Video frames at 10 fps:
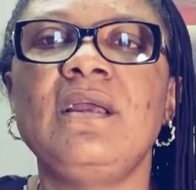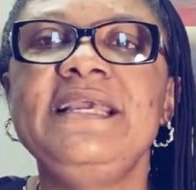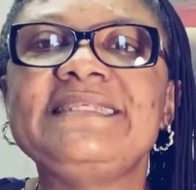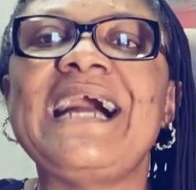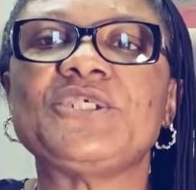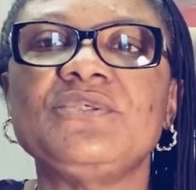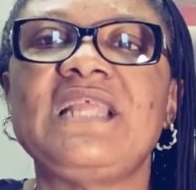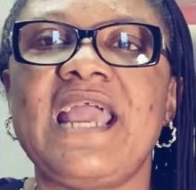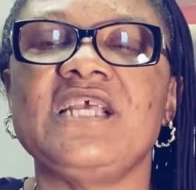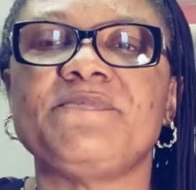He said, I should
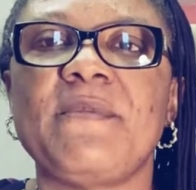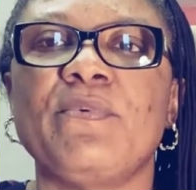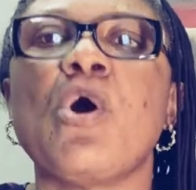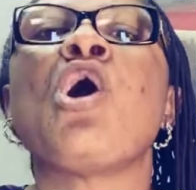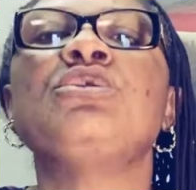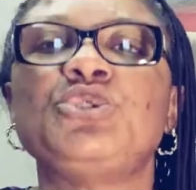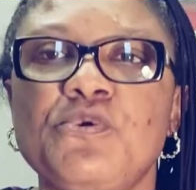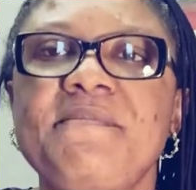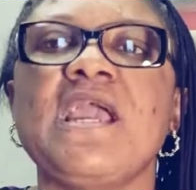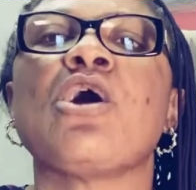tell his people, come
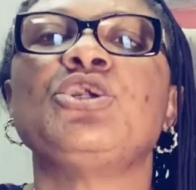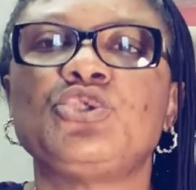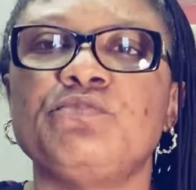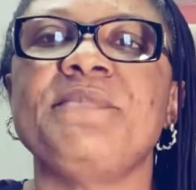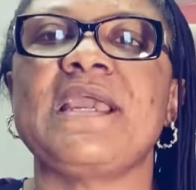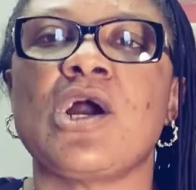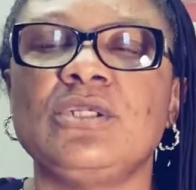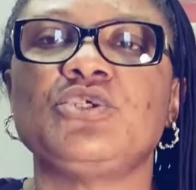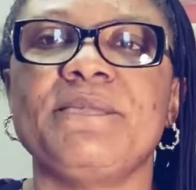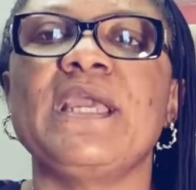to me, come to me,
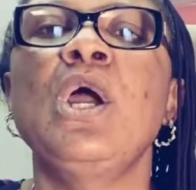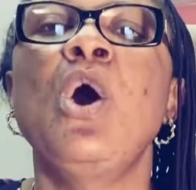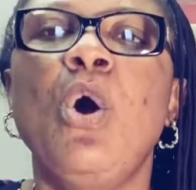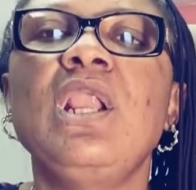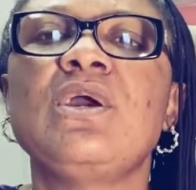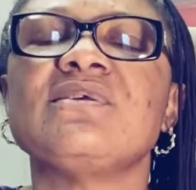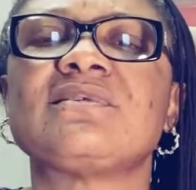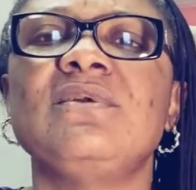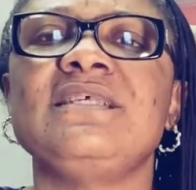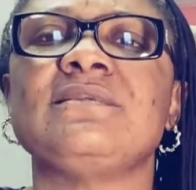come to me. Holy Ghost
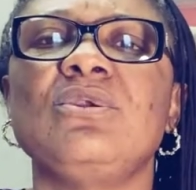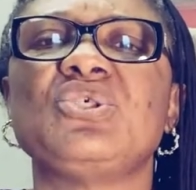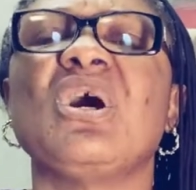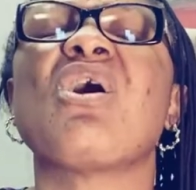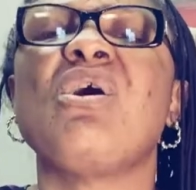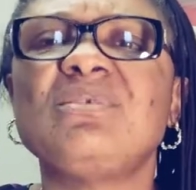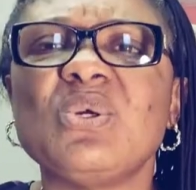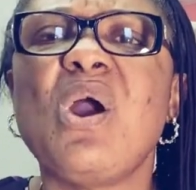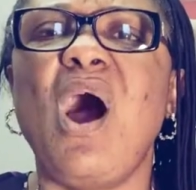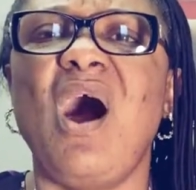school installation. Come
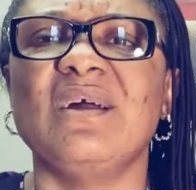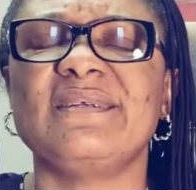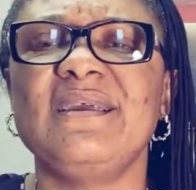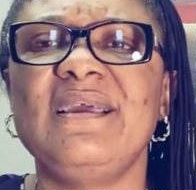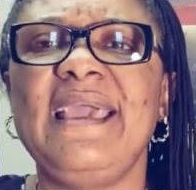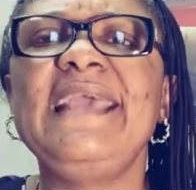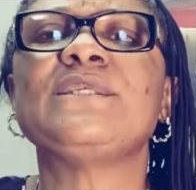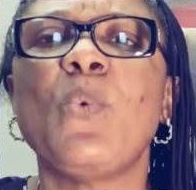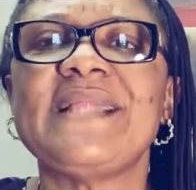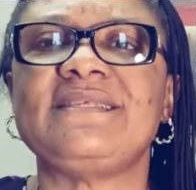to God.
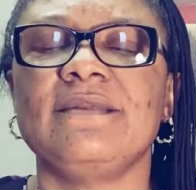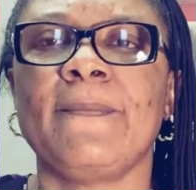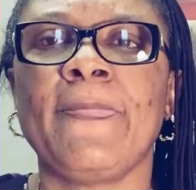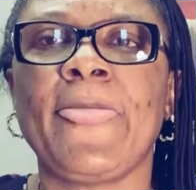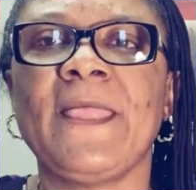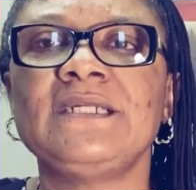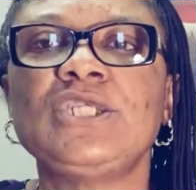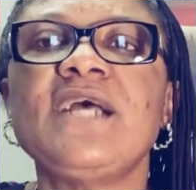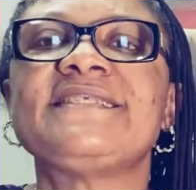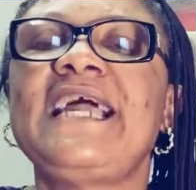He's waiting.
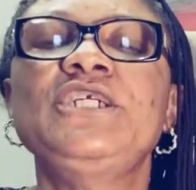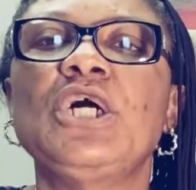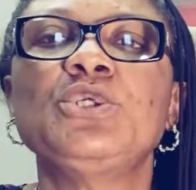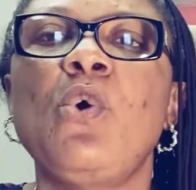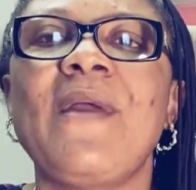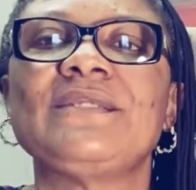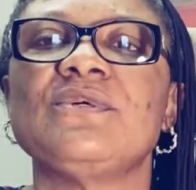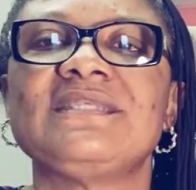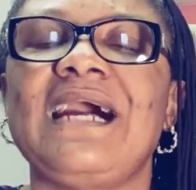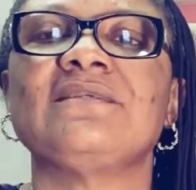Don't say you don't know where
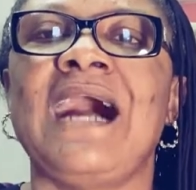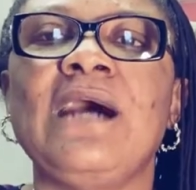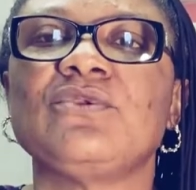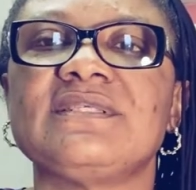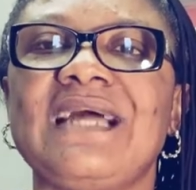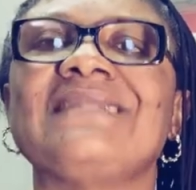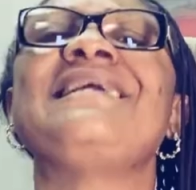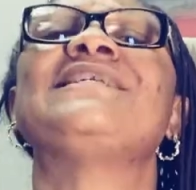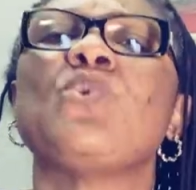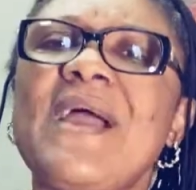to start, how to start.
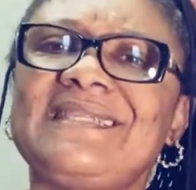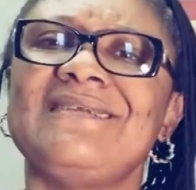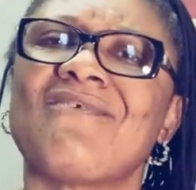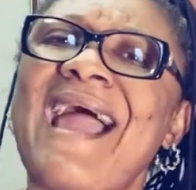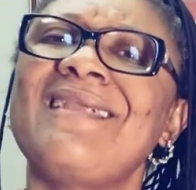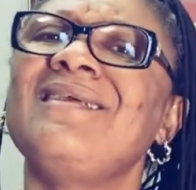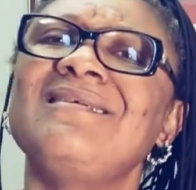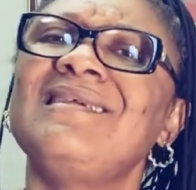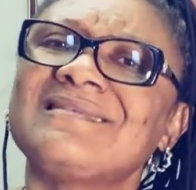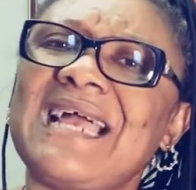He's waiting
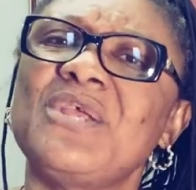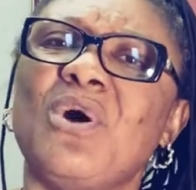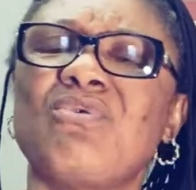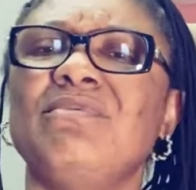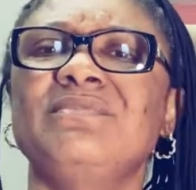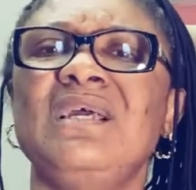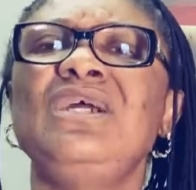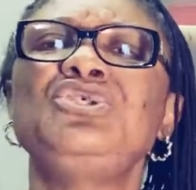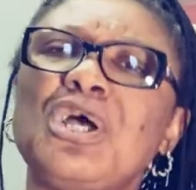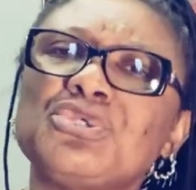right inside your room.
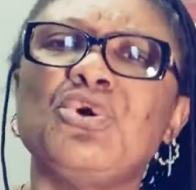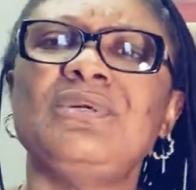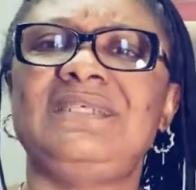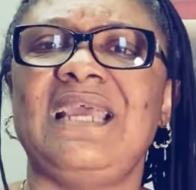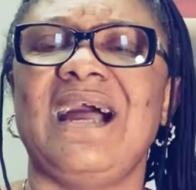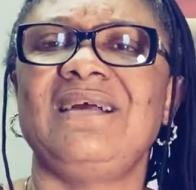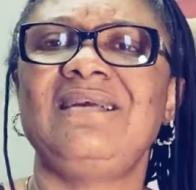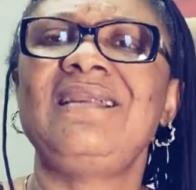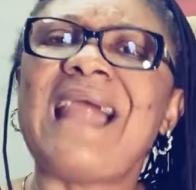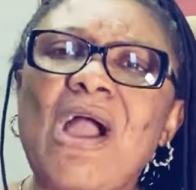Just go there.
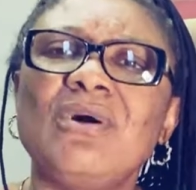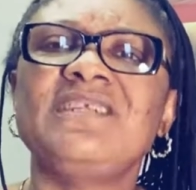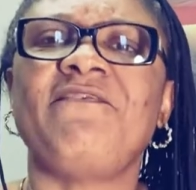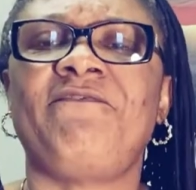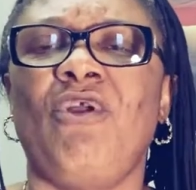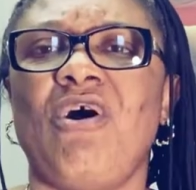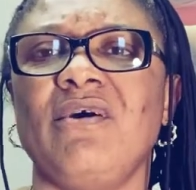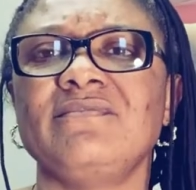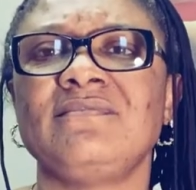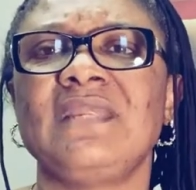Lie on the
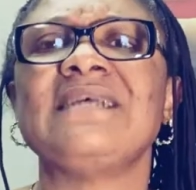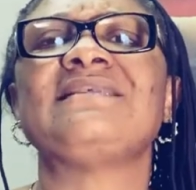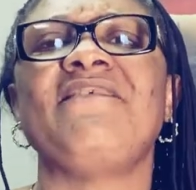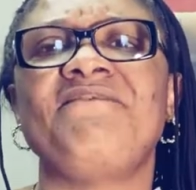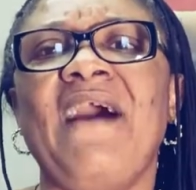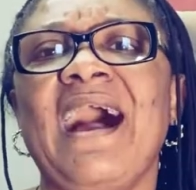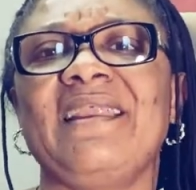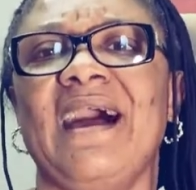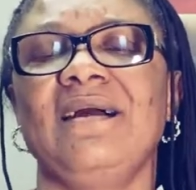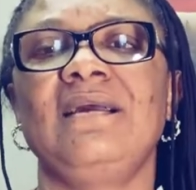floor and say,
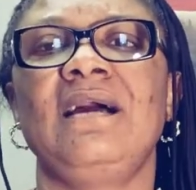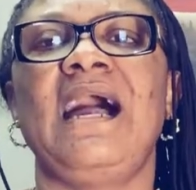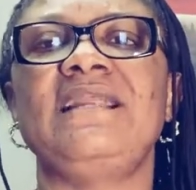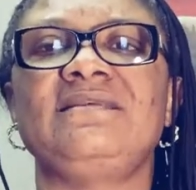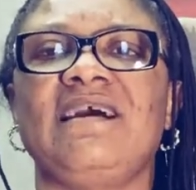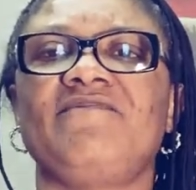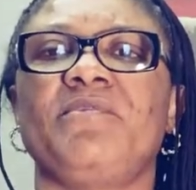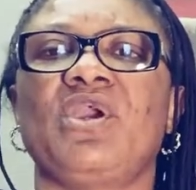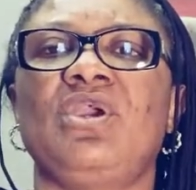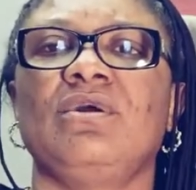Father, I deserve
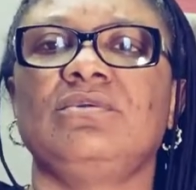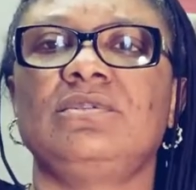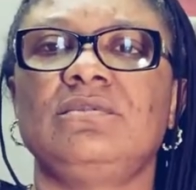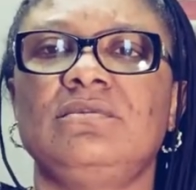to be killed.